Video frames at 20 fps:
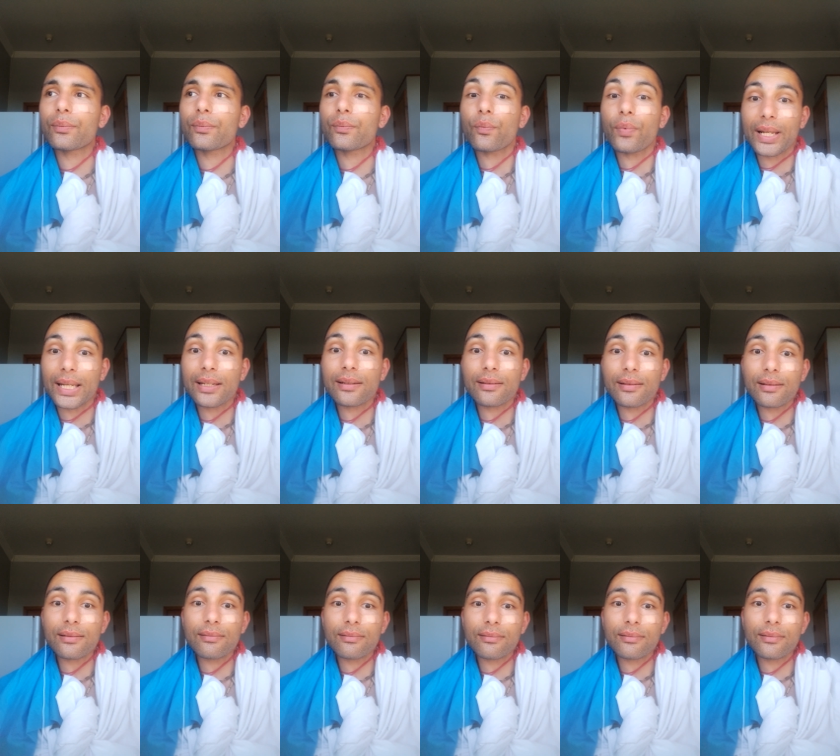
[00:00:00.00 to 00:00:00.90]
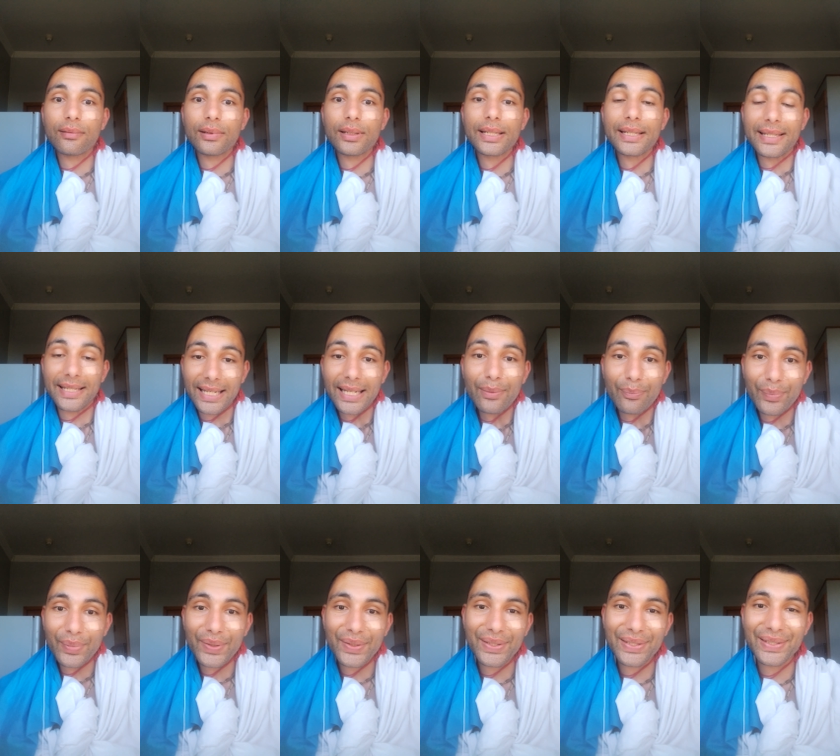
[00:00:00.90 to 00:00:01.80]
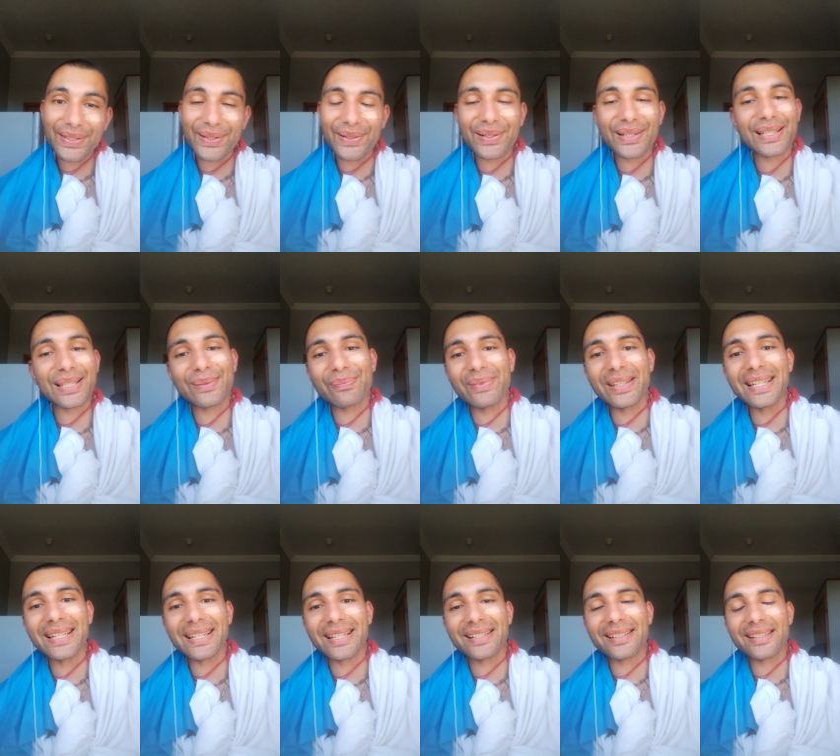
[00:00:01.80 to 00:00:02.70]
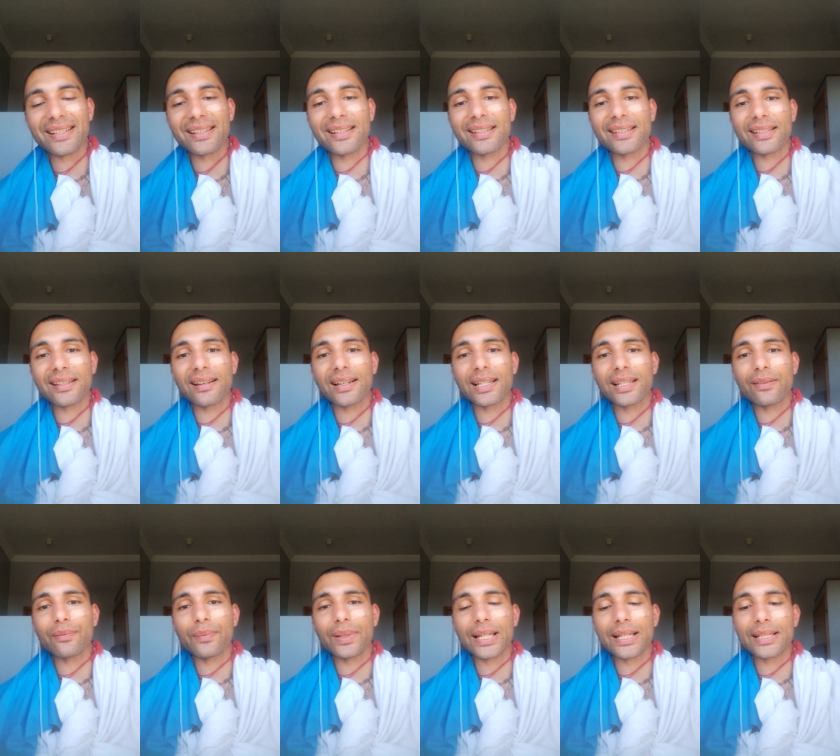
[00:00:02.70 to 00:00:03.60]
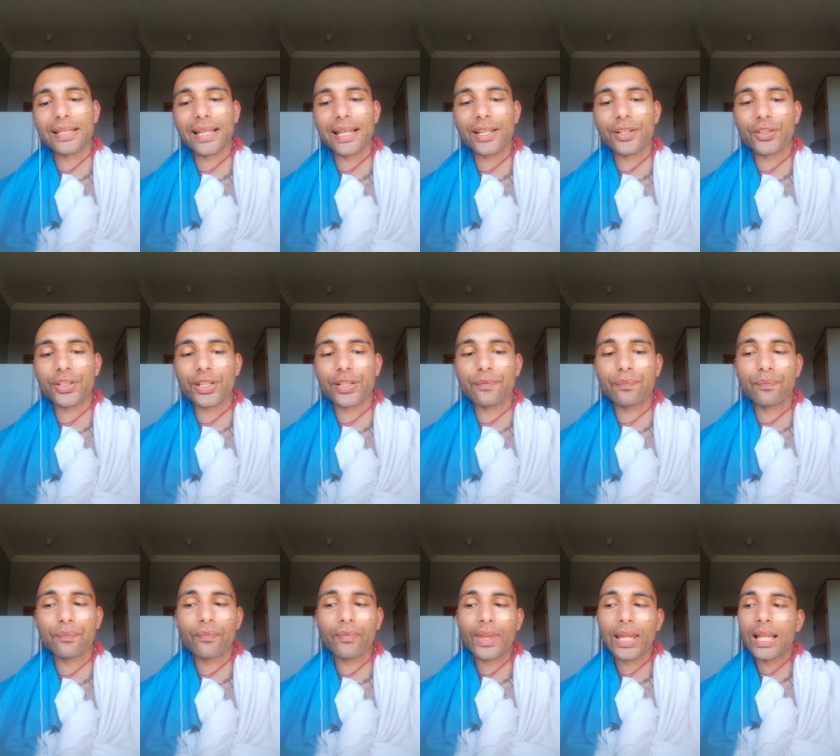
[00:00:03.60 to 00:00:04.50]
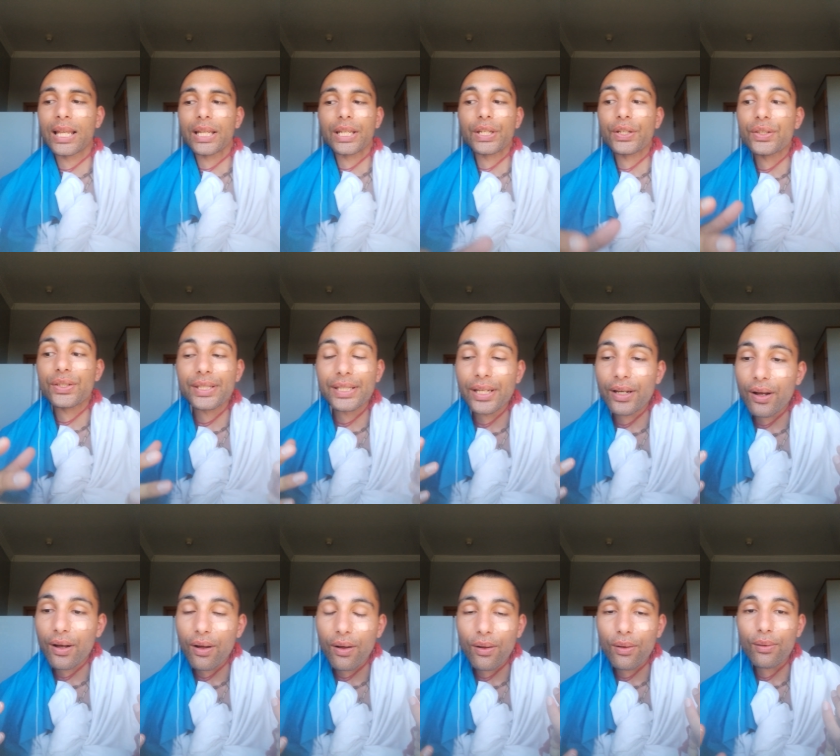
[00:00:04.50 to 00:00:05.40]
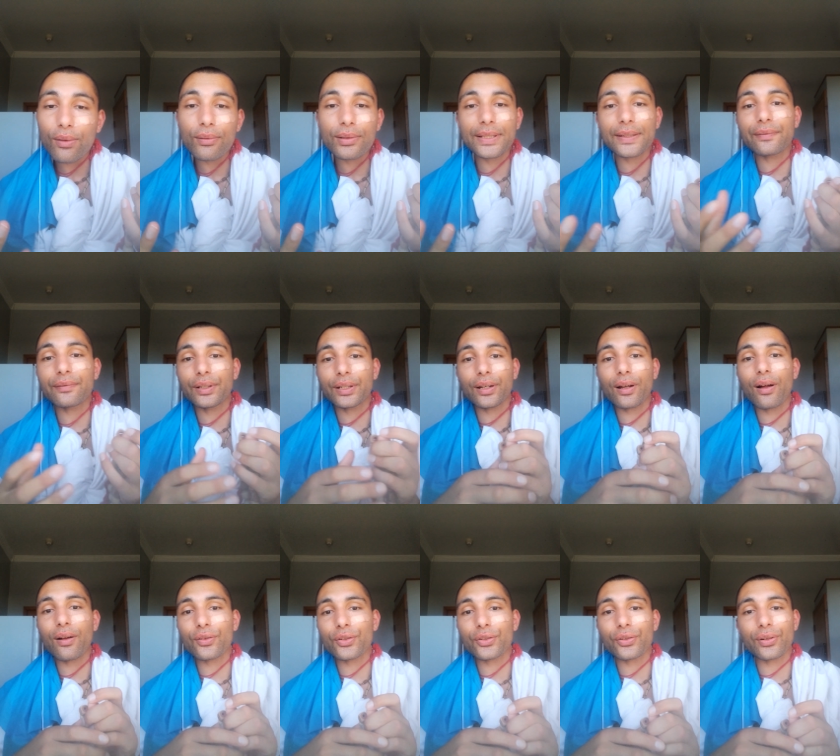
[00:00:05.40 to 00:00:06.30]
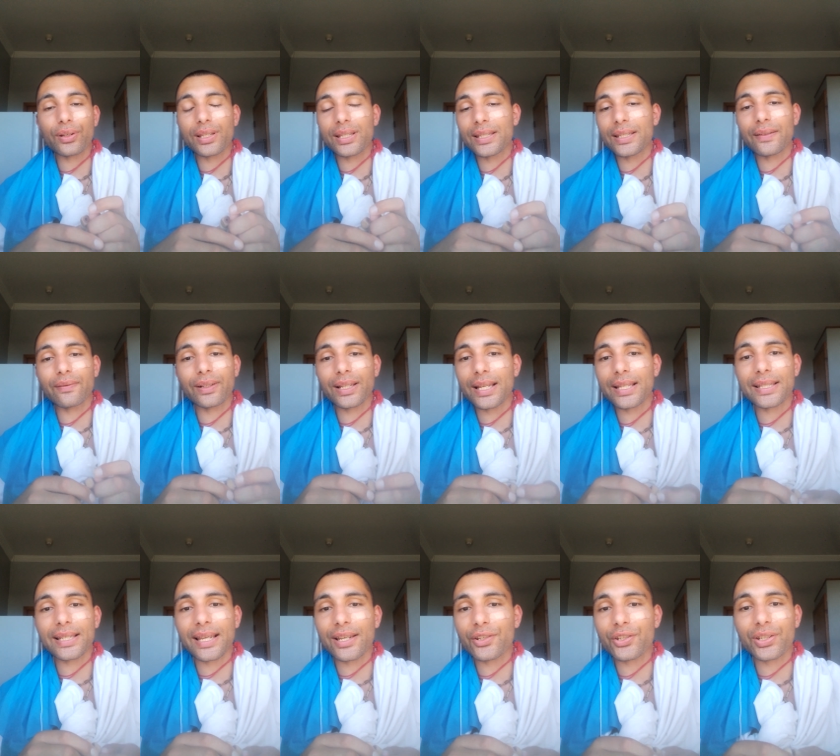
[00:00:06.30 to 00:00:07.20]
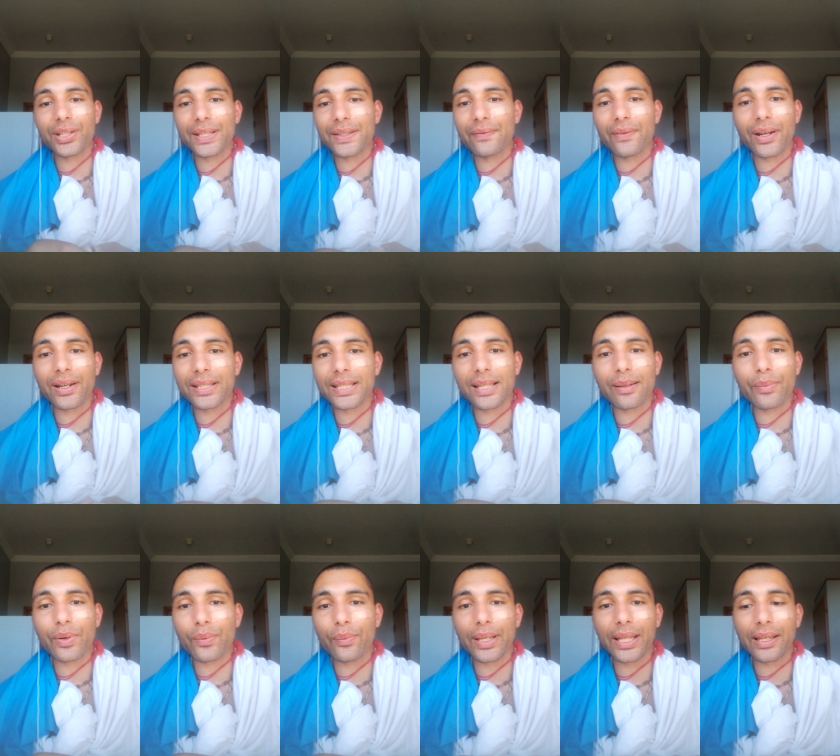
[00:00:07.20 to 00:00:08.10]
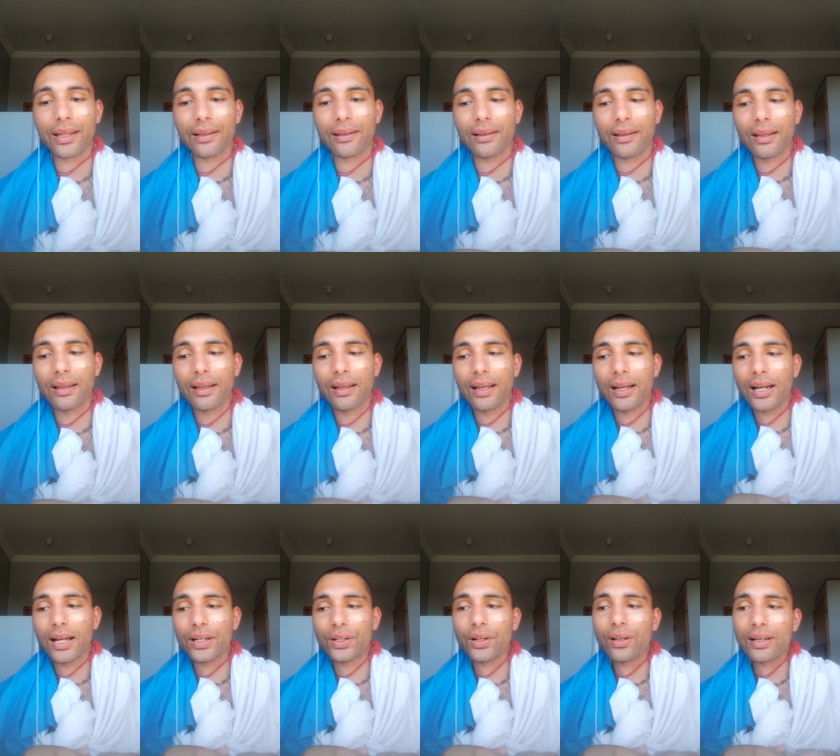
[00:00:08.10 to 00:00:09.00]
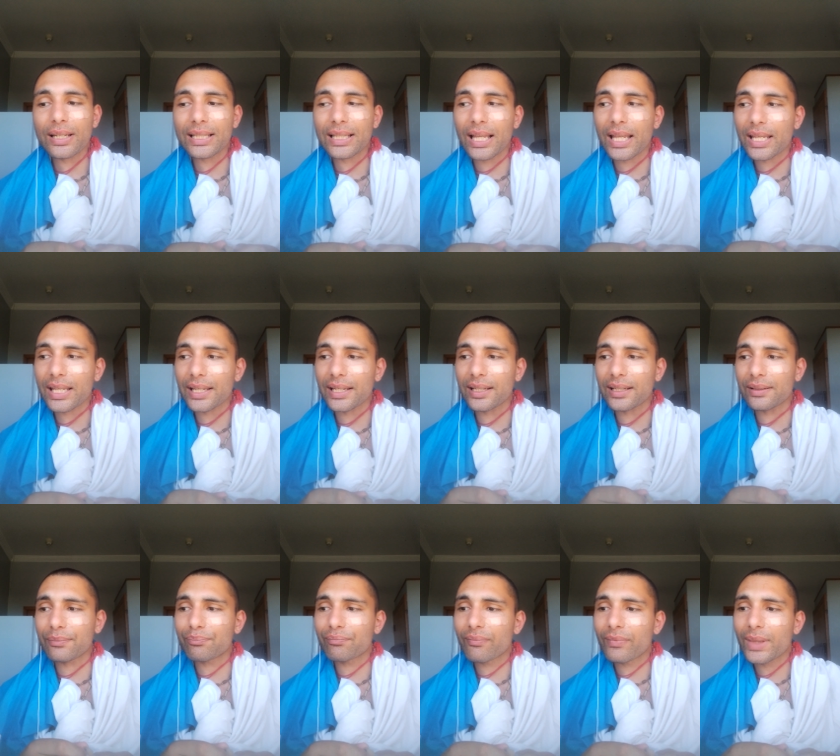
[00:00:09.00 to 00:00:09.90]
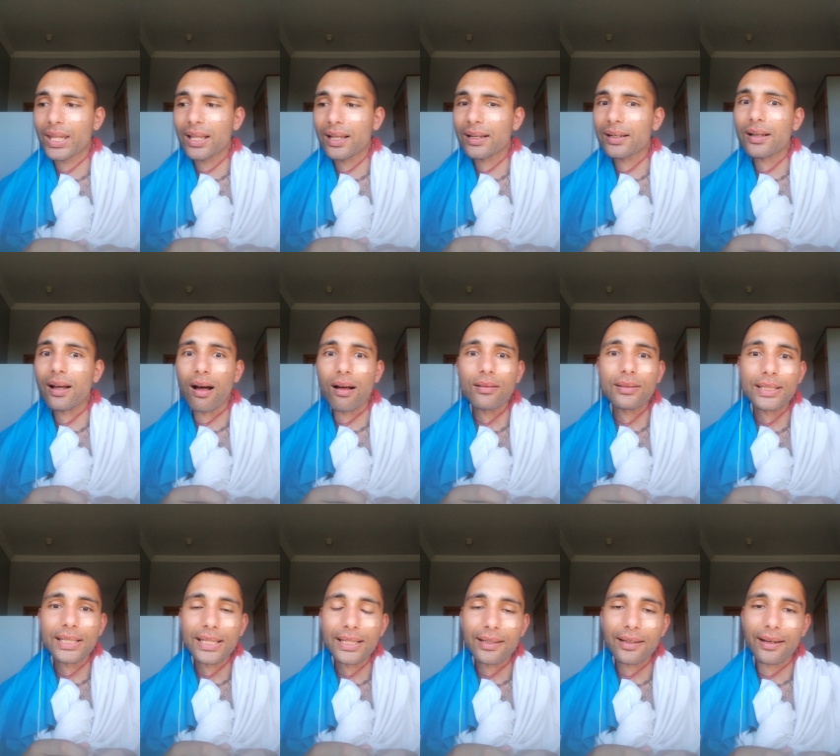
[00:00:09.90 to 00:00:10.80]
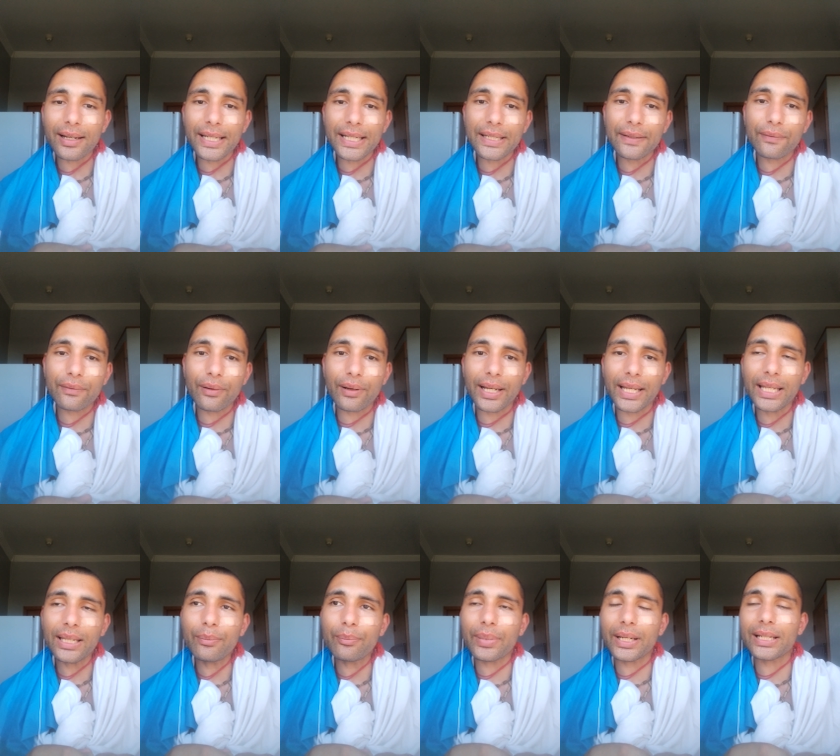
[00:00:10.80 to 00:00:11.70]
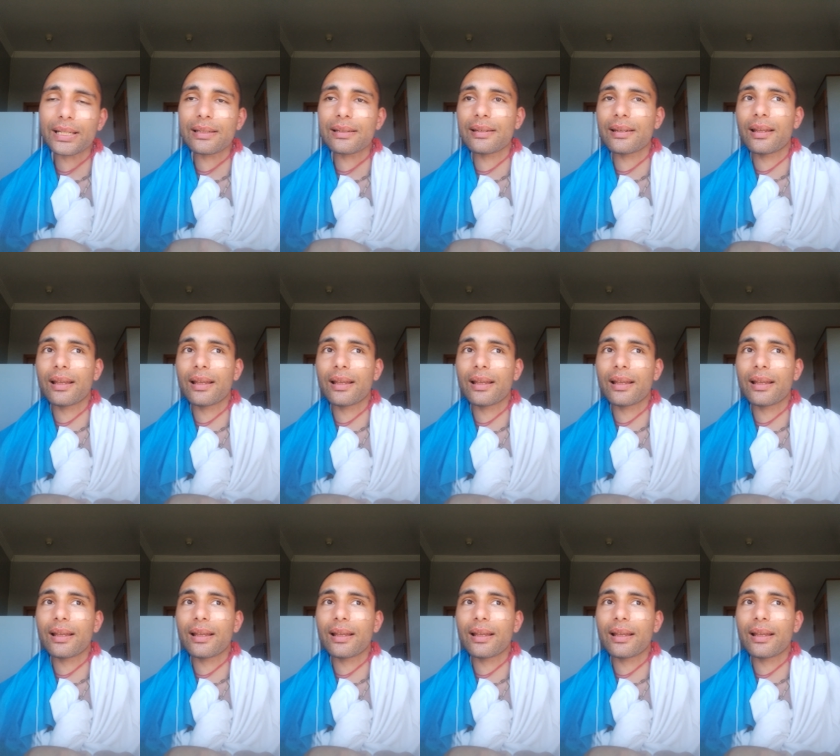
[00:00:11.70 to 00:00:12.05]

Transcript: went deep, so to speak, into this kind of meditation, you'd see a whole different culture and civilization as far as I'm aware. Not in like a culty kind of way, but